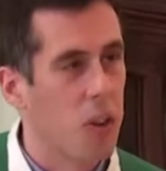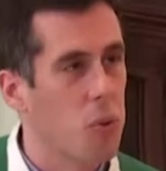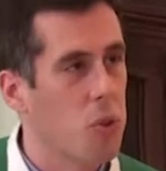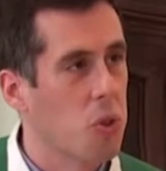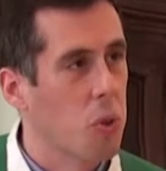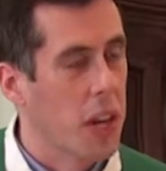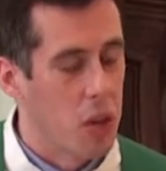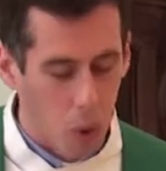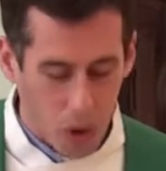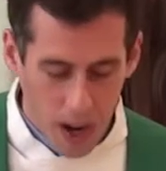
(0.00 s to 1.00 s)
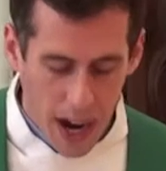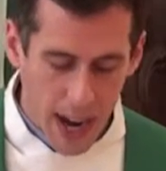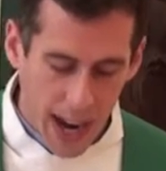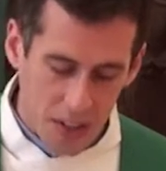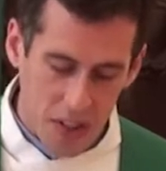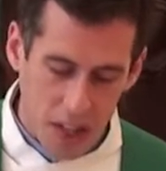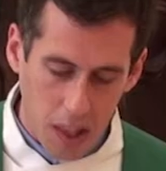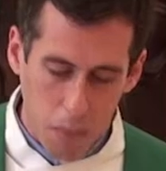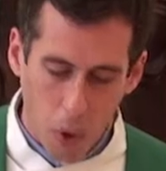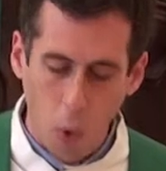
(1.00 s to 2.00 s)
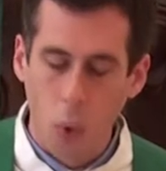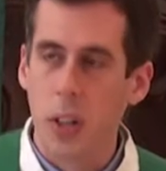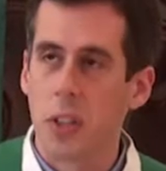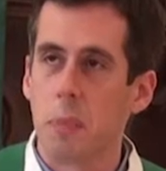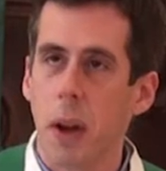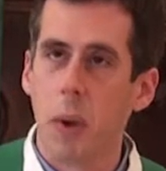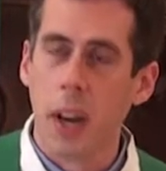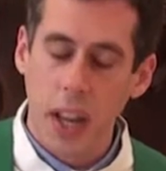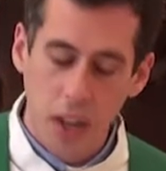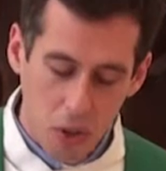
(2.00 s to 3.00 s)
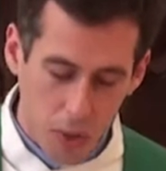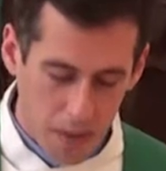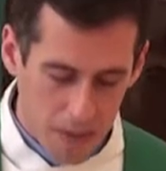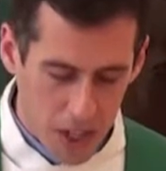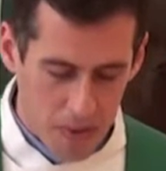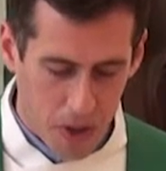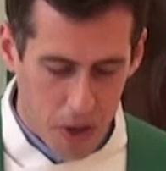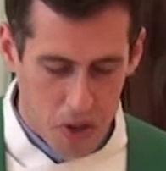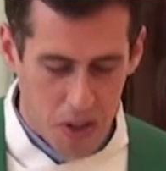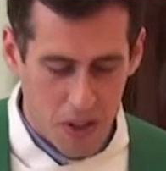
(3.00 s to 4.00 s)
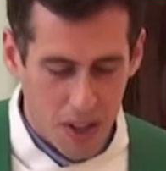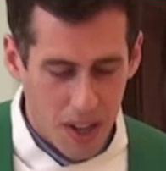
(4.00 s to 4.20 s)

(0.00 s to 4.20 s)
and whose screen door I accidentally broke once by running into it face first.